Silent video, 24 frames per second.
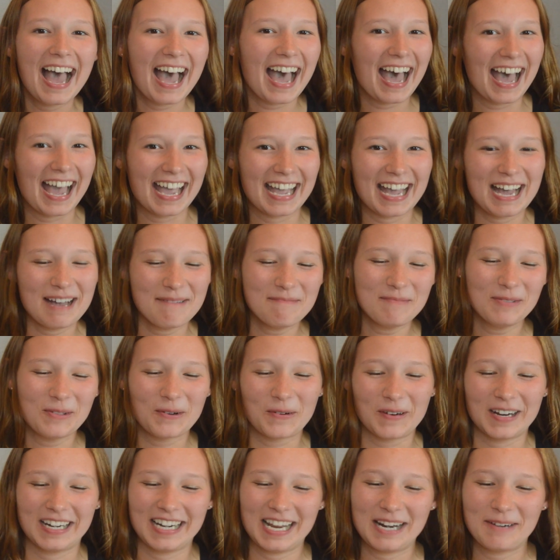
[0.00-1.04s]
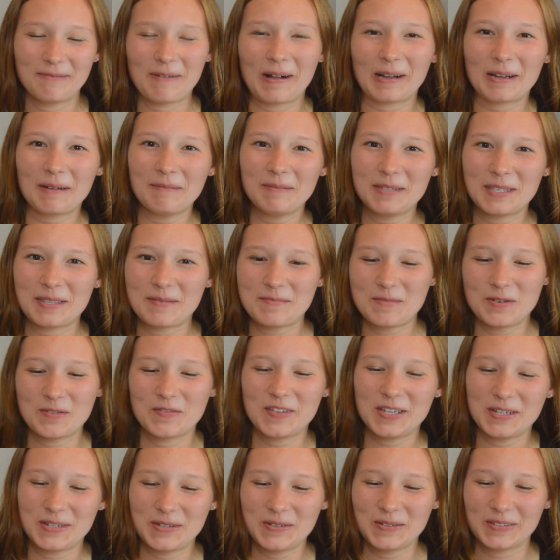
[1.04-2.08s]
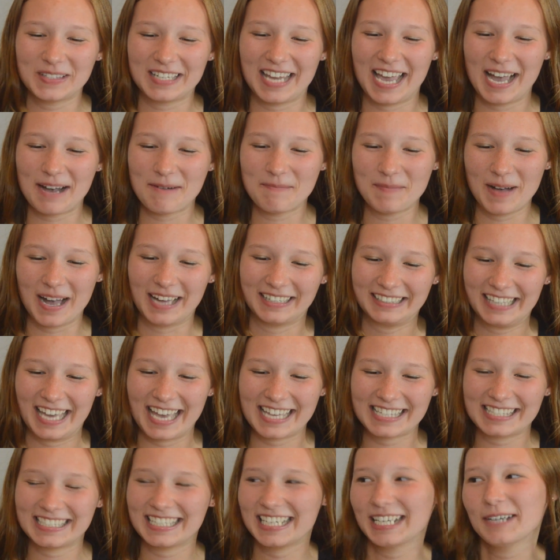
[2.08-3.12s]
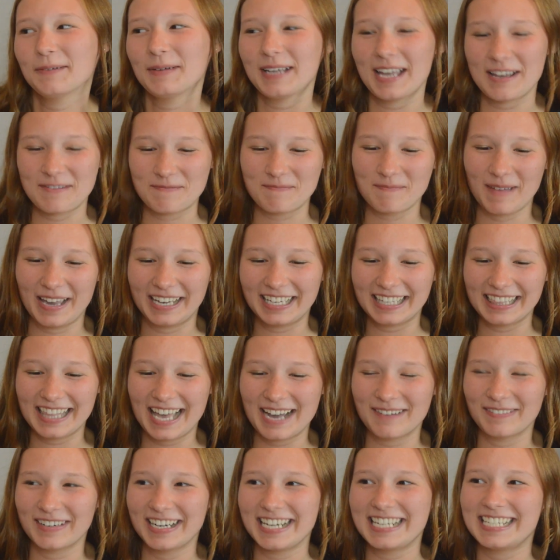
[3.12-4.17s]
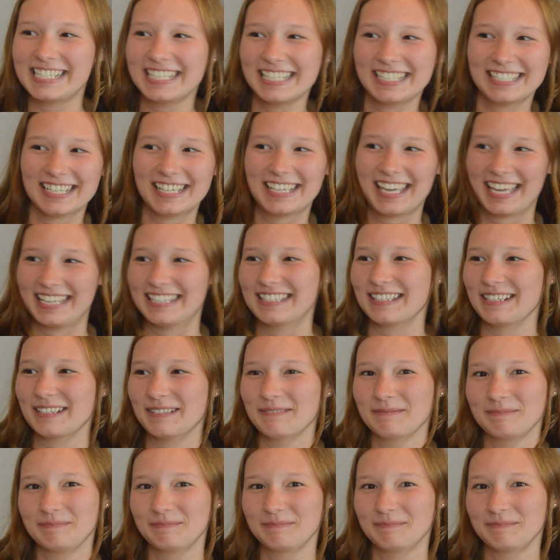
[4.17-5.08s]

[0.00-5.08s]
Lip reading: Hi, I'm Lauren, and welcome to the Movie News Now podcast. Here we have Mike Lauer and DJ Kenter.